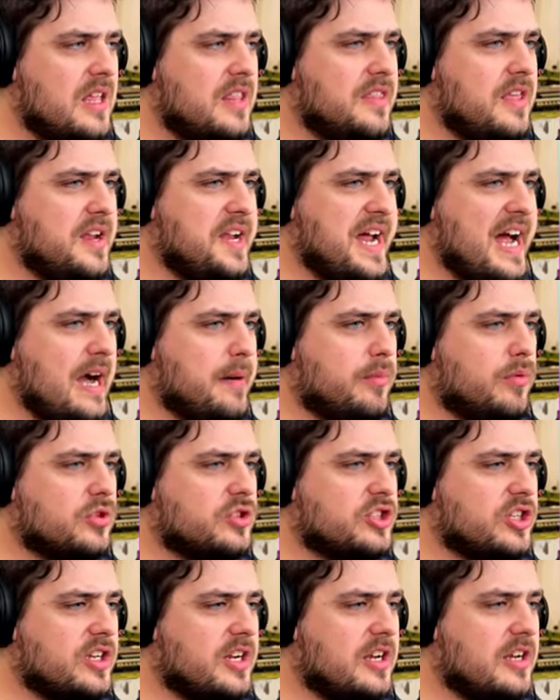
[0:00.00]
then
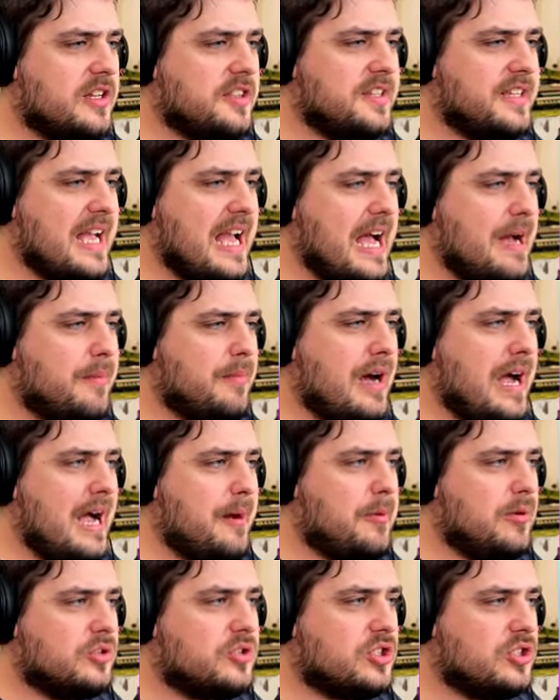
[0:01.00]
Hamilton, and I think Ham
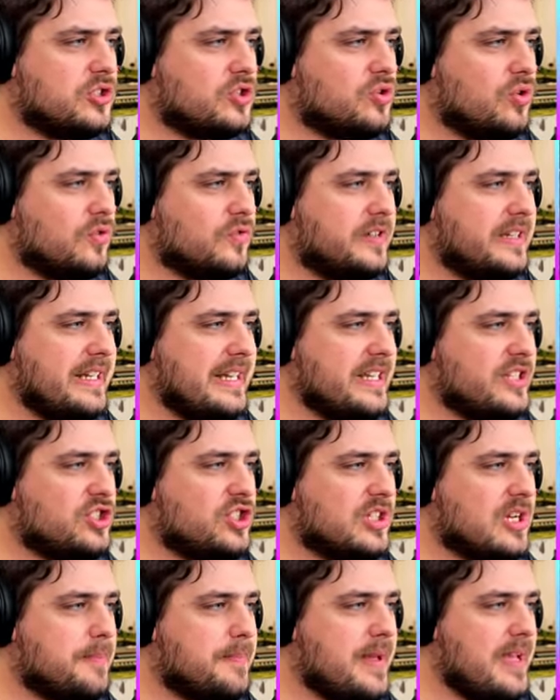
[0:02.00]
Hamilton's sort of
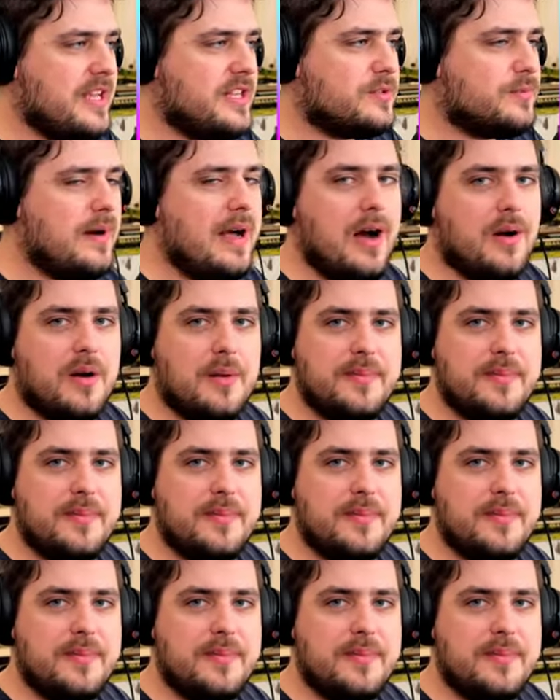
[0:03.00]
glitching a bit as well.